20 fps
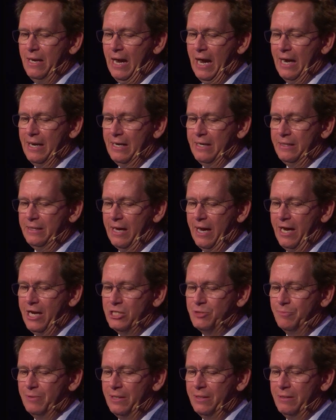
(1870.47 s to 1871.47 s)
and
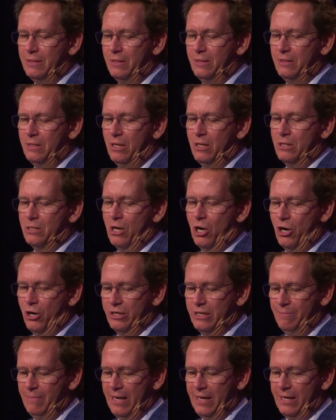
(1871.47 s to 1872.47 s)
engagement
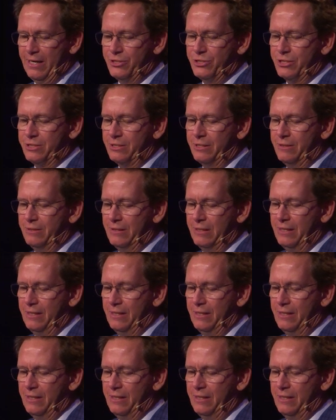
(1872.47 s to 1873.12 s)
are diminished.